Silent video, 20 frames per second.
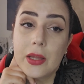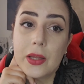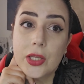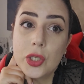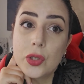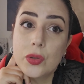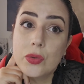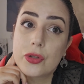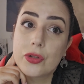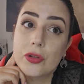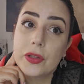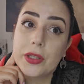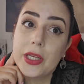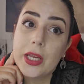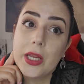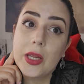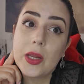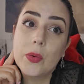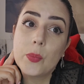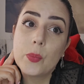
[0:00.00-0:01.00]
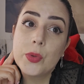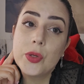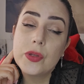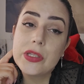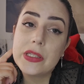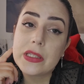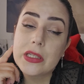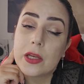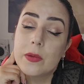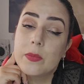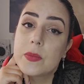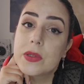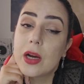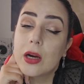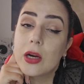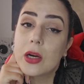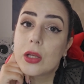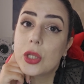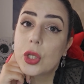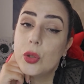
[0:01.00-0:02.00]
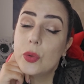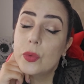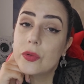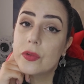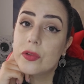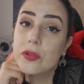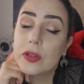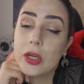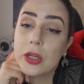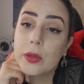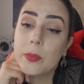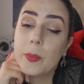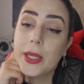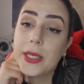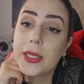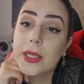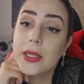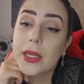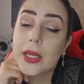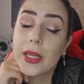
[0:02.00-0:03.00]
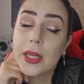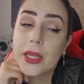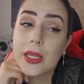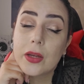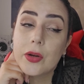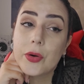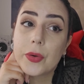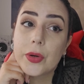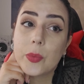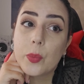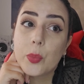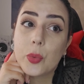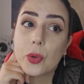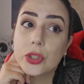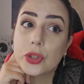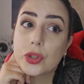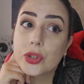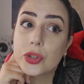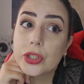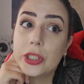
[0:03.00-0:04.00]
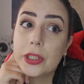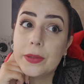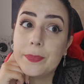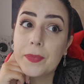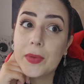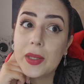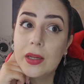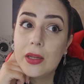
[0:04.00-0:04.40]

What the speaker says: usually museums are closed on Monday here in Portugal.